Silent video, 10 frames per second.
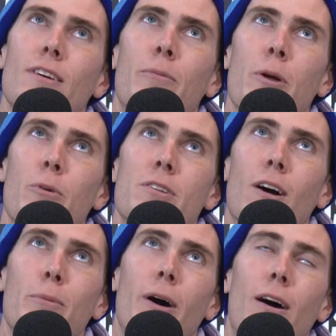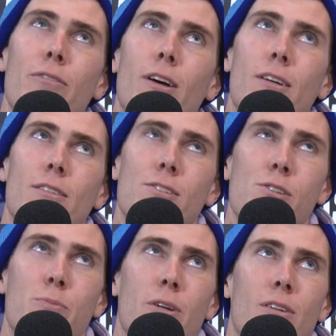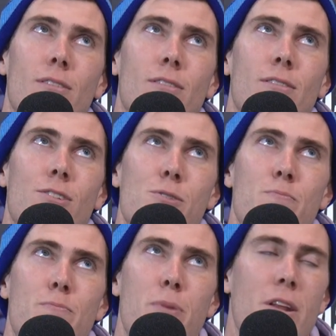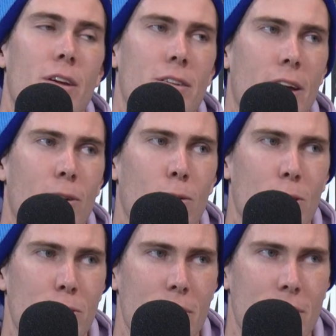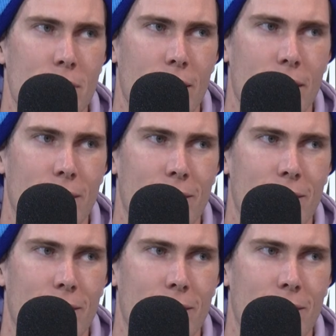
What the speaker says: I mean, we talk about, I feel like this has been just beating a dead horse with this thing.